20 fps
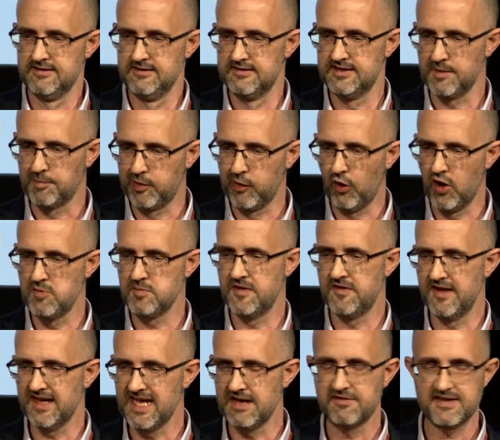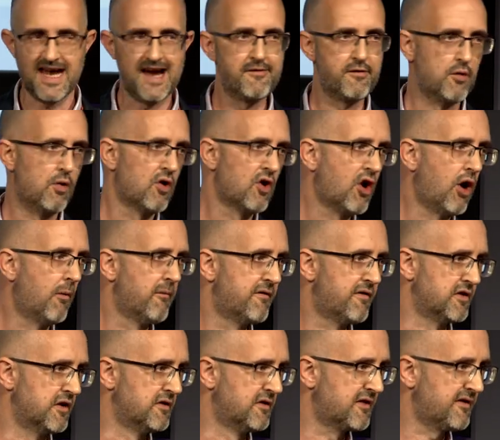deployment that gives everyone
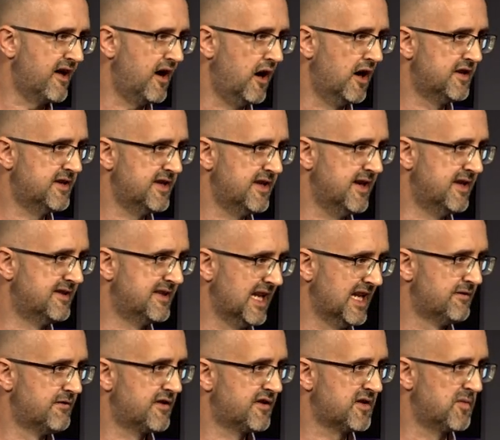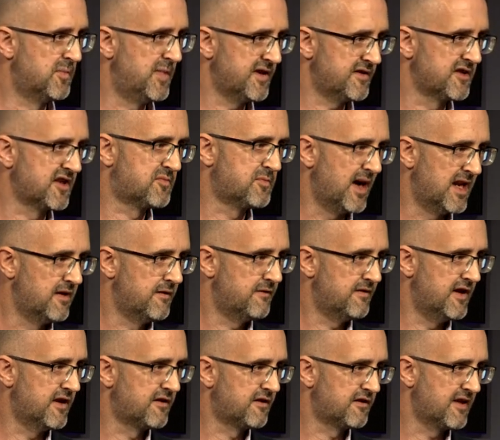confidence that idea delivers the business
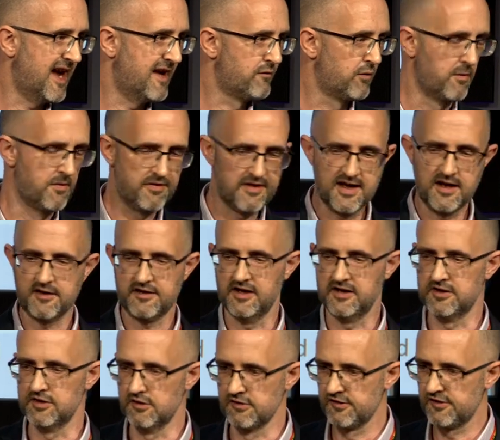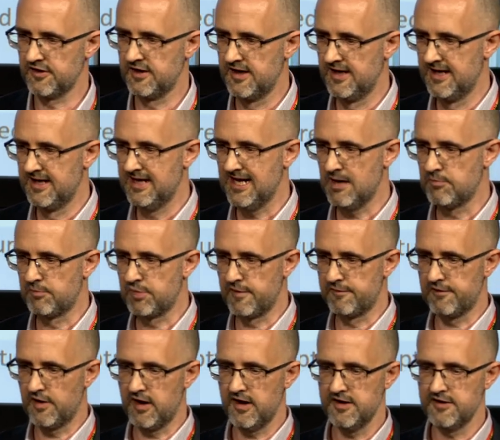benefits that everyone thinks it does and
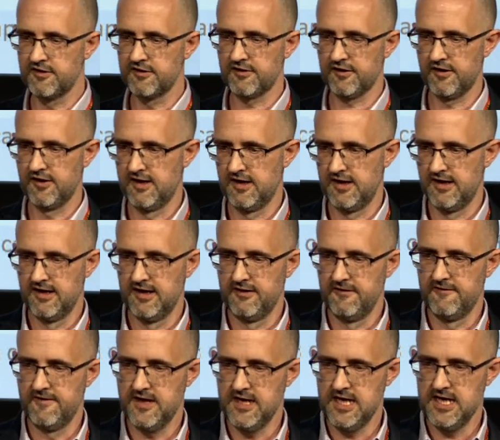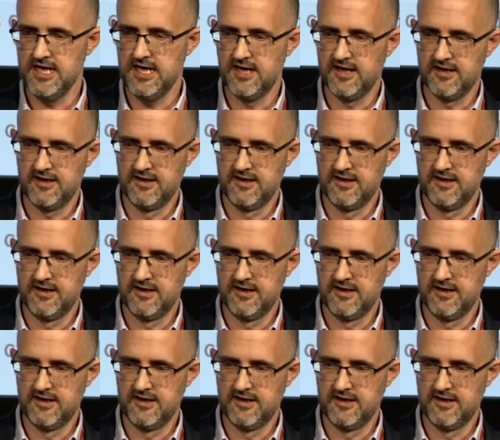provides the